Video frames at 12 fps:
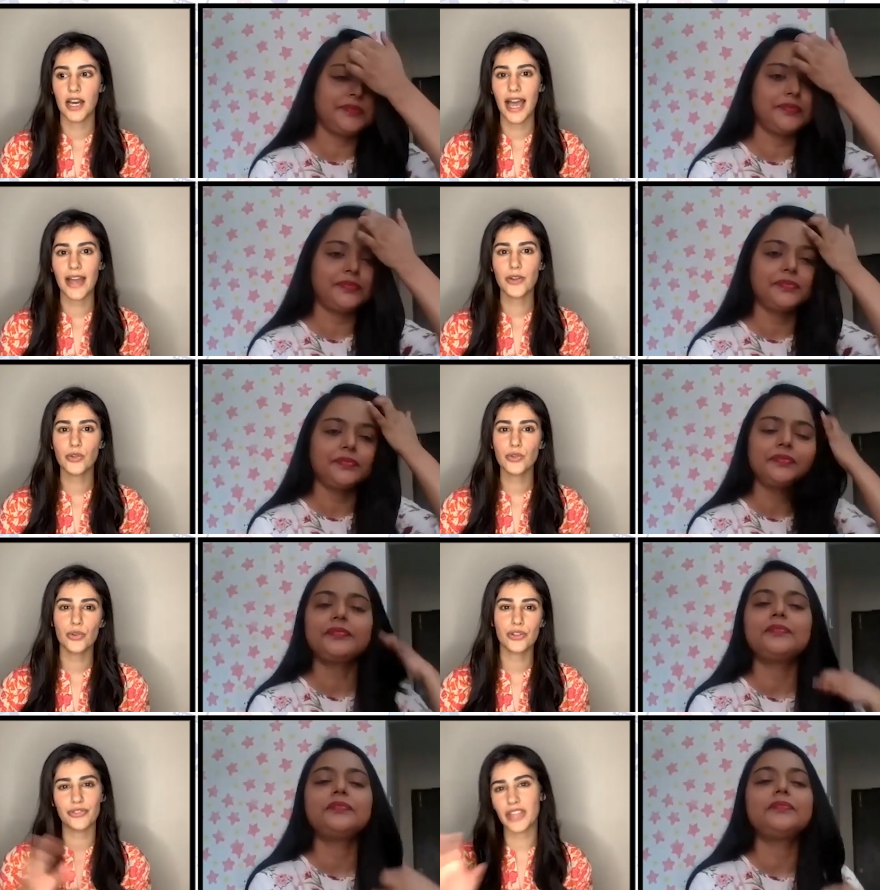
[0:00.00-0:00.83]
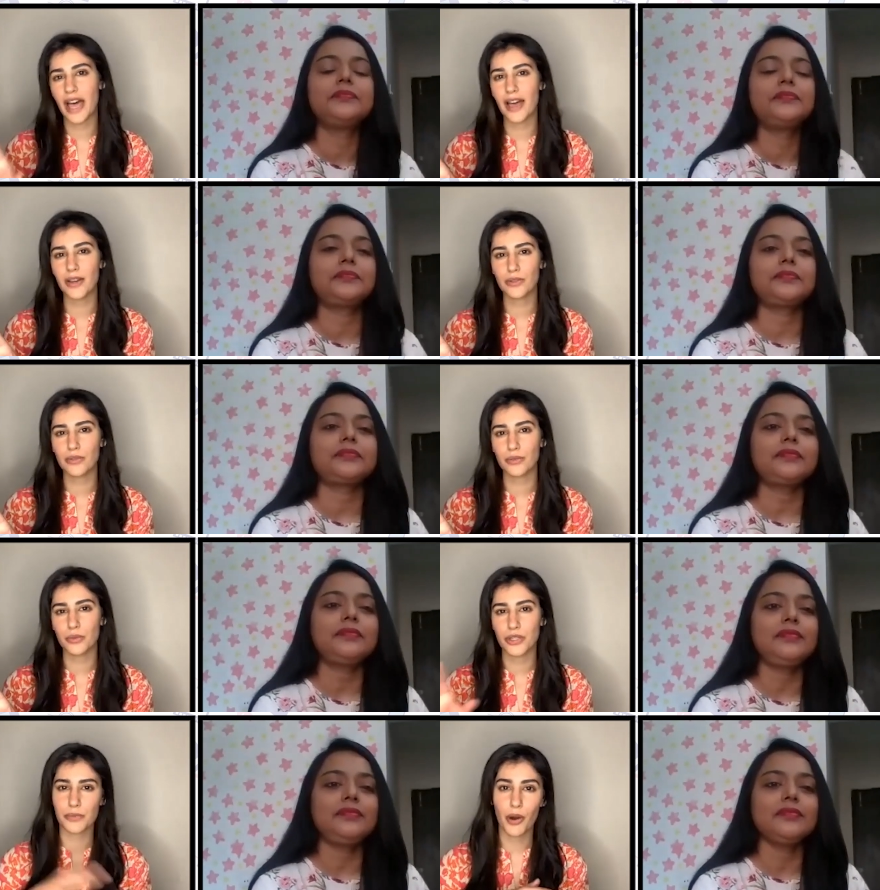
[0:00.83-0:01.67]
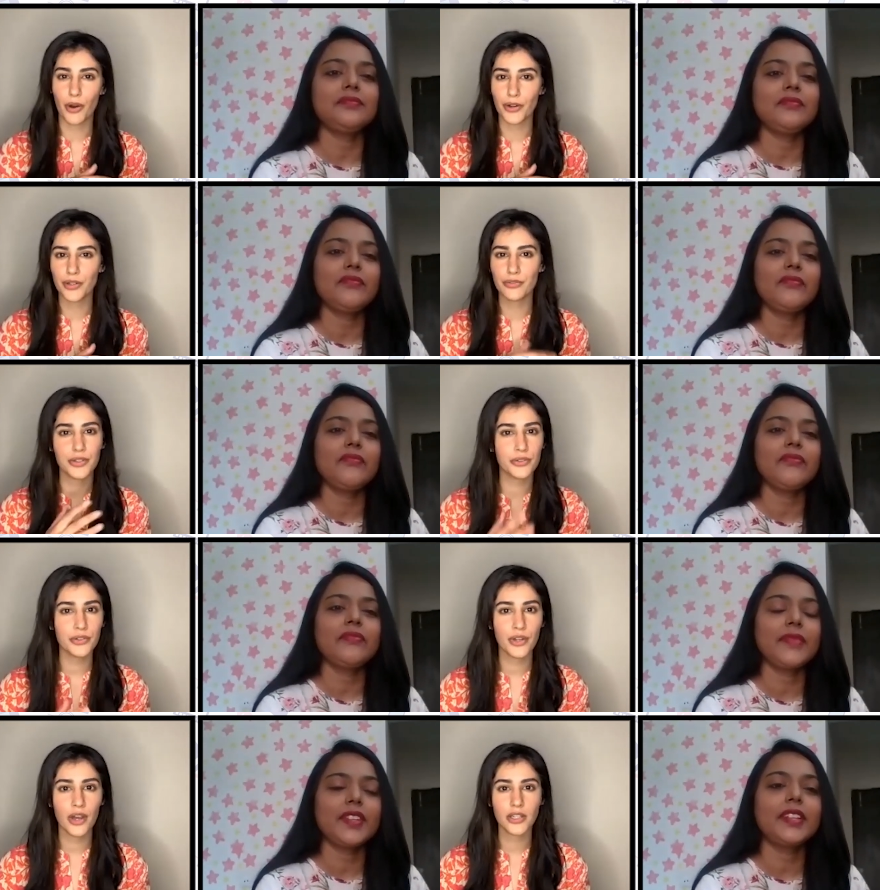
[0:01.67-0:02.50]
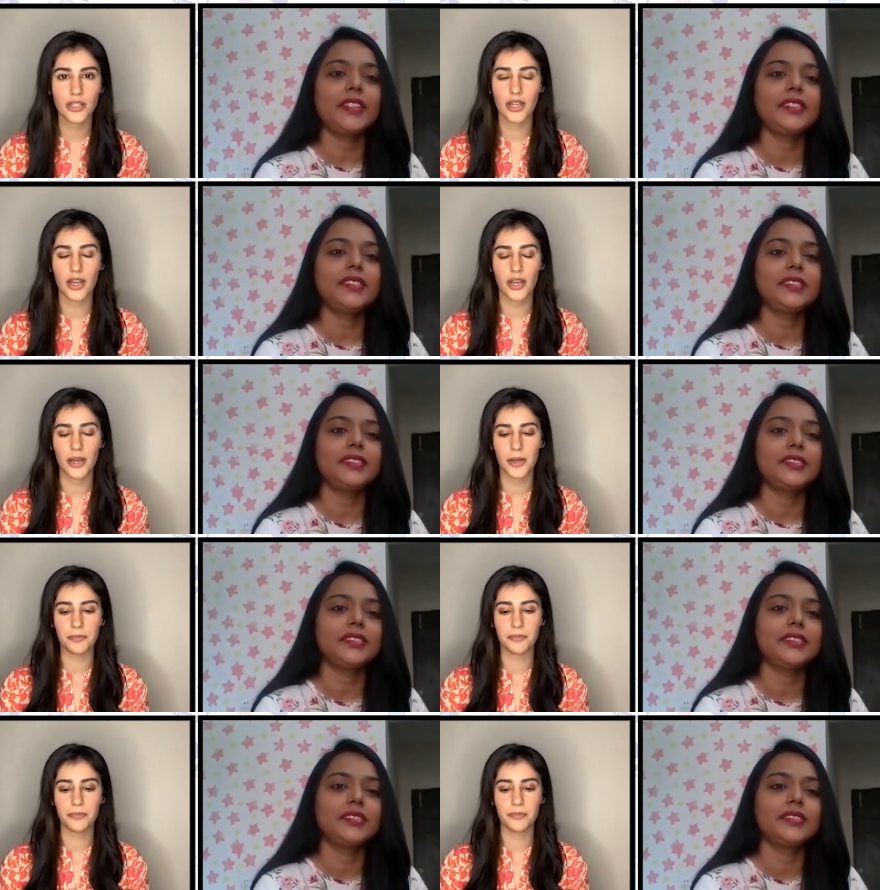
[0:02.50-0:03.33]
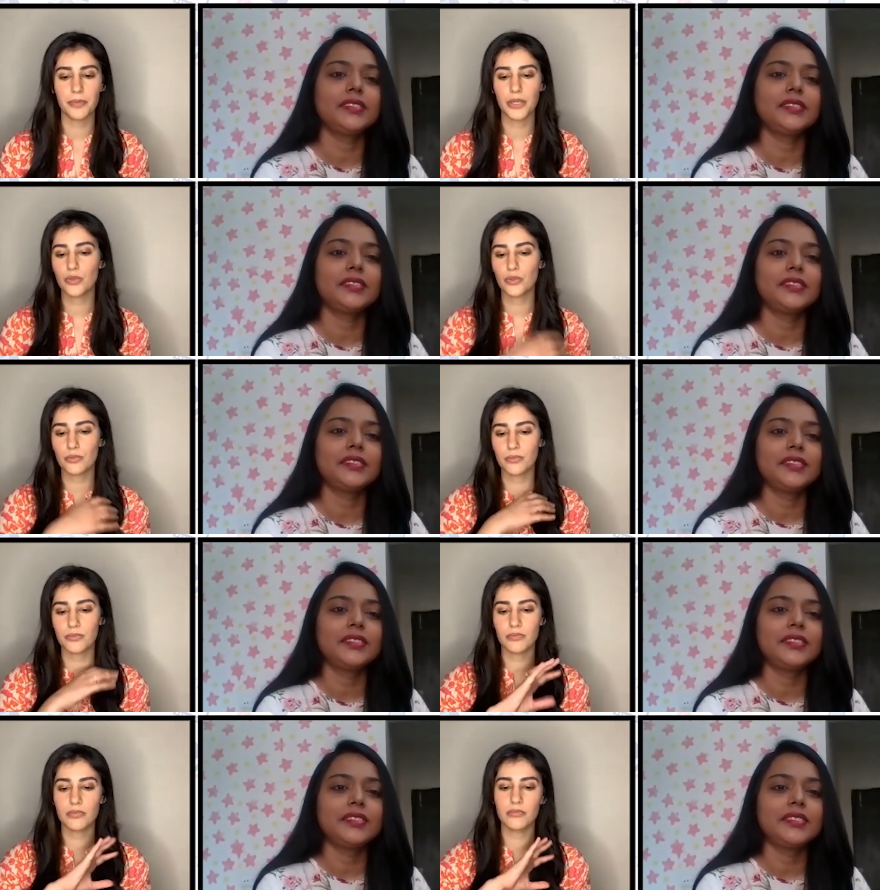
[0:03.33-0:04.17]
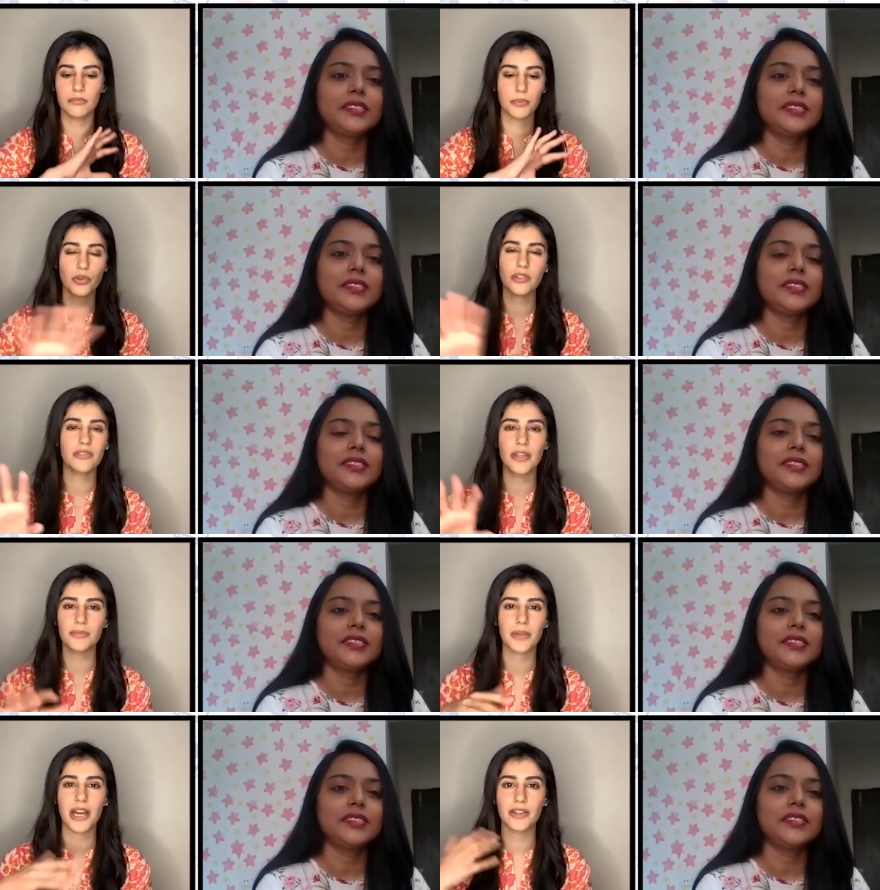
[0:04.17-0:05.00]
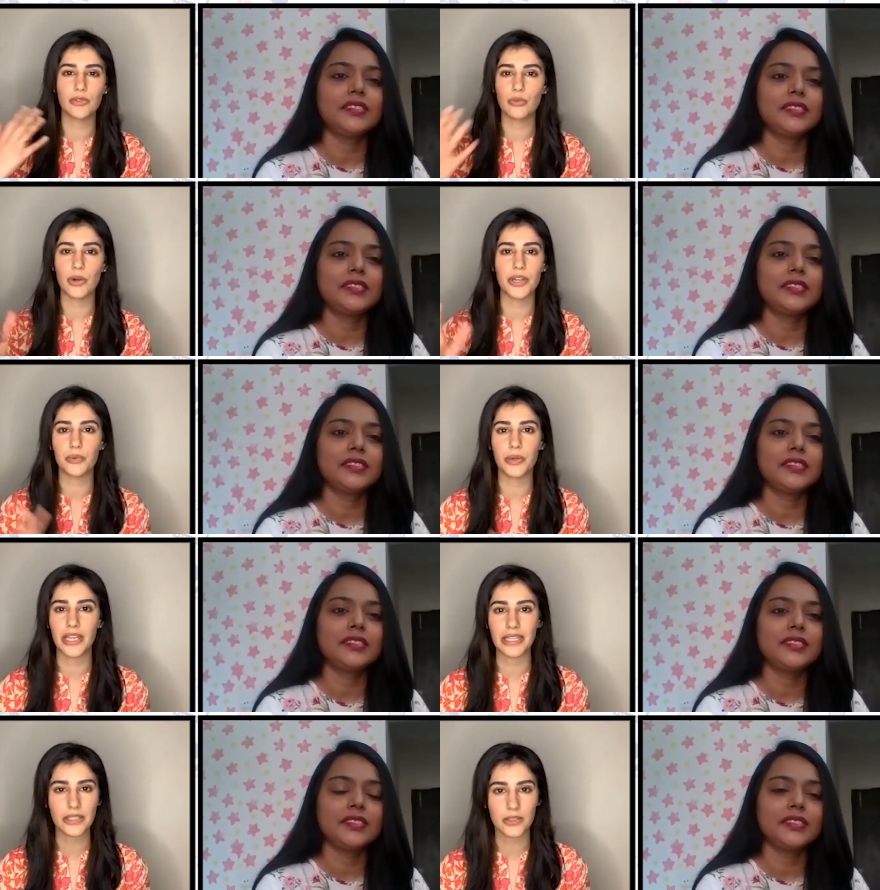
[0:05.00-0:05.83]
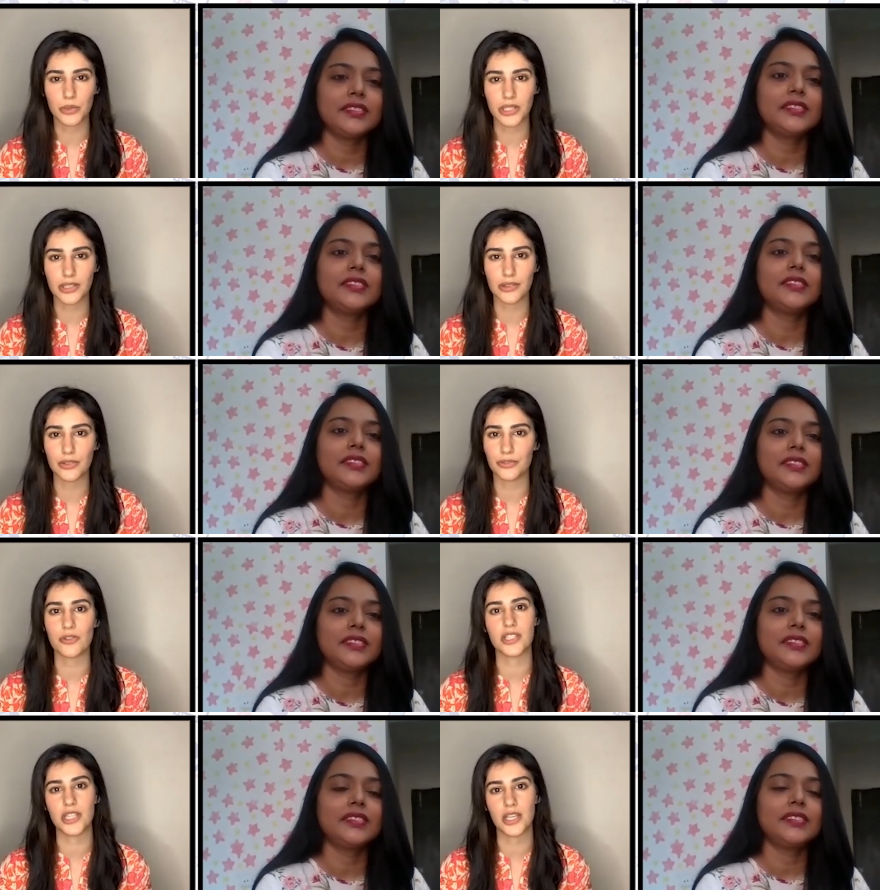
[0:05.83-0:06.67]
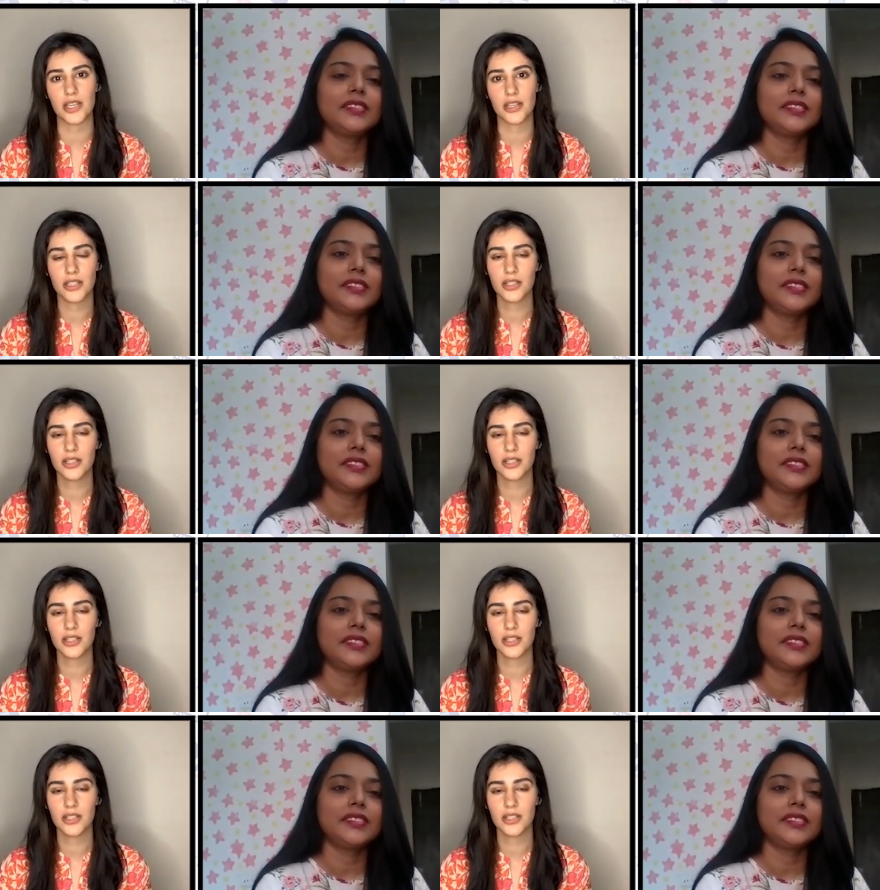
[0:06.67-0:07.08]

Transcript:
Speaker 1: I don't know if that was a part of it or not. But both of them kind of went away within the first day.